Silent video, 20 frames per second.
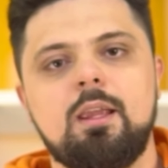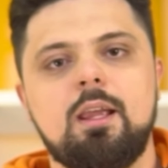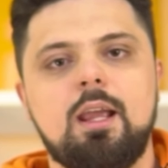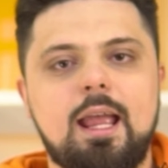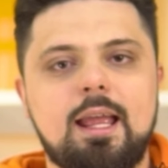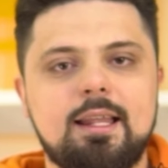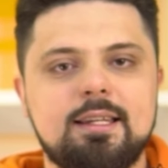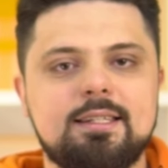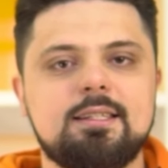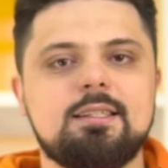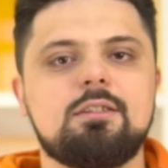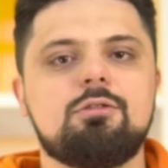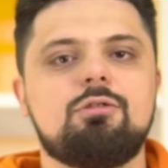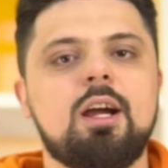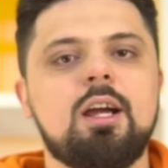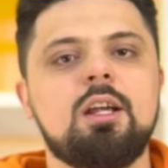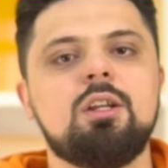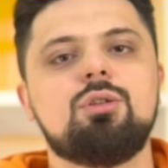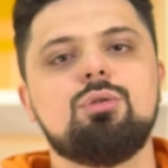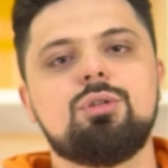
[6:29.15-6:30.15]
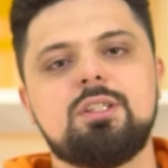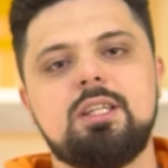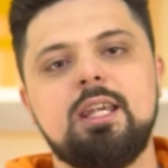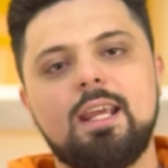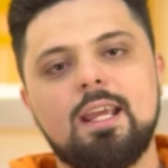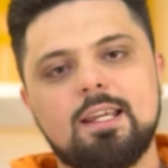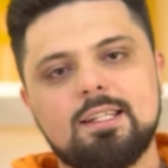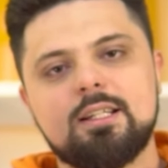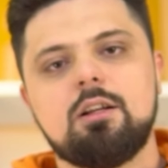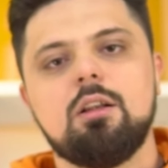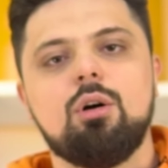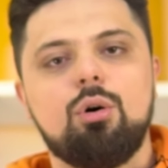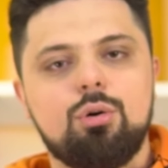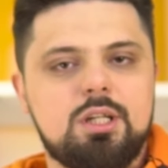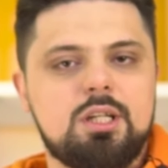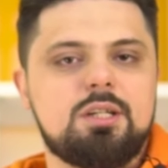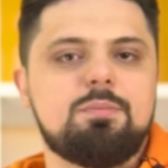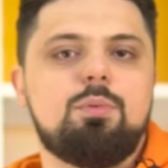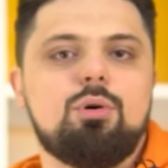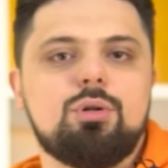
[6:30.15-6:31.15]
and trying to stick as close
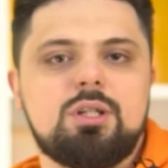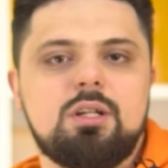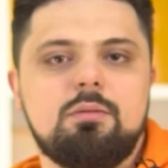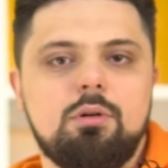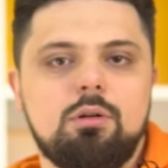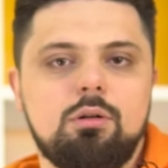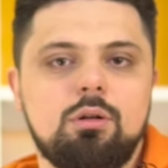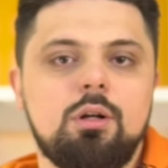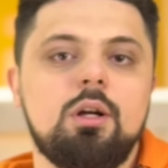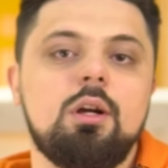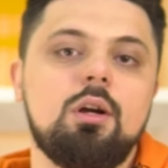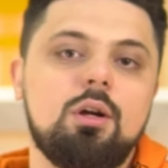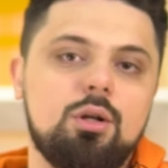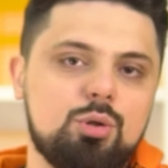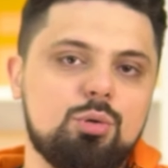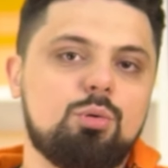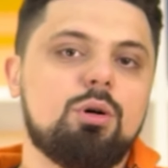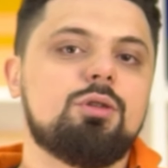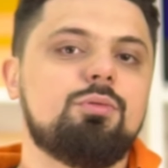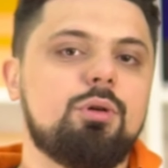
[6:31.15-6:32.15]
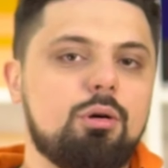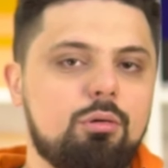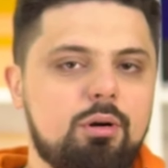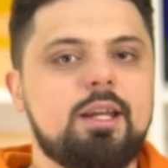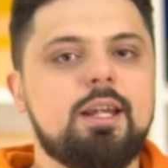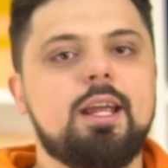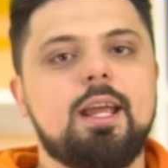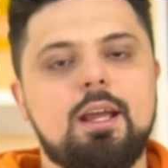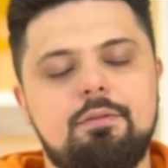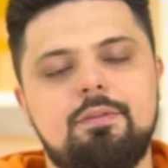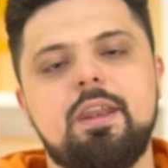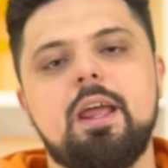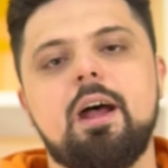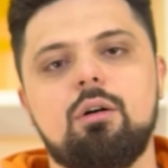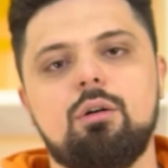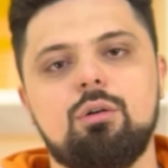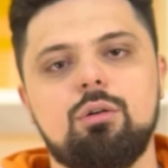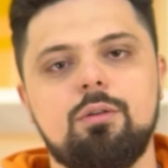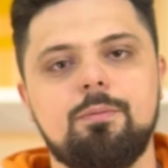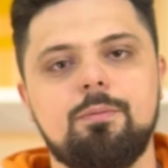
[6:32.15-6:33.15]
as possible to what we already have now.